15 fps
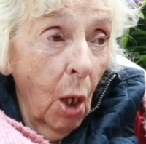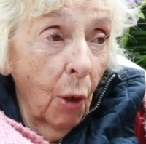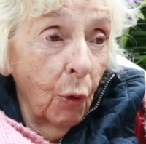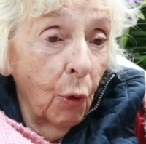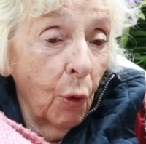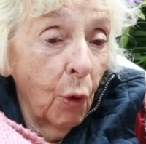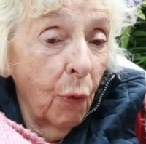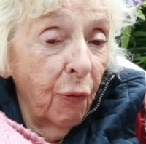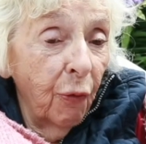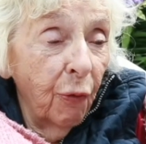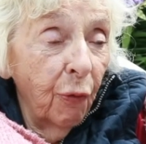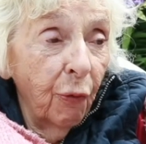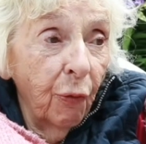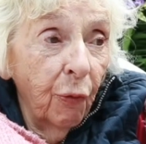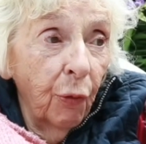and there's a
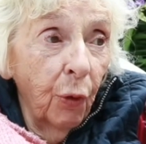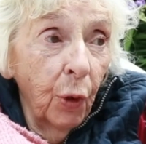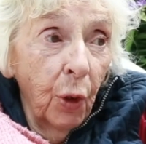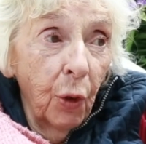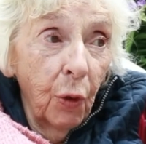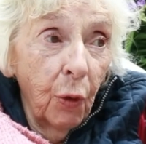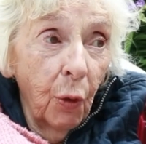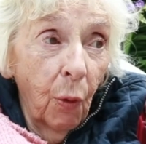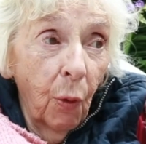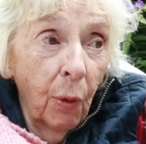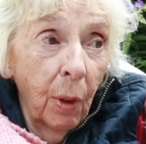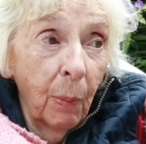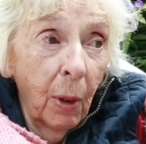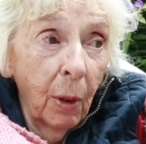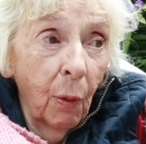funny
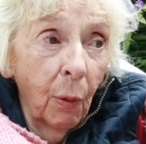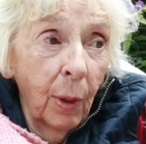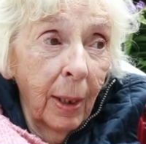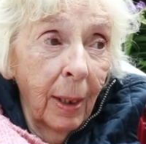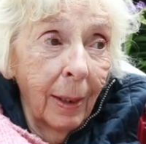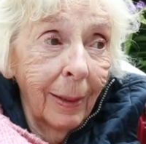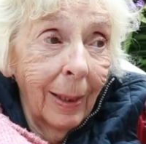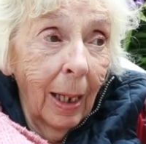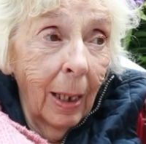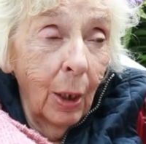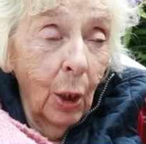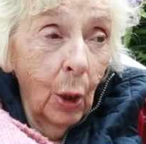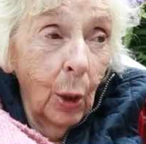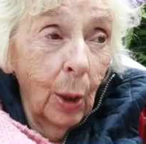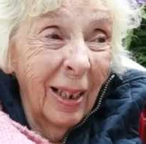story, but I don't think I'll tell
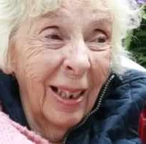you.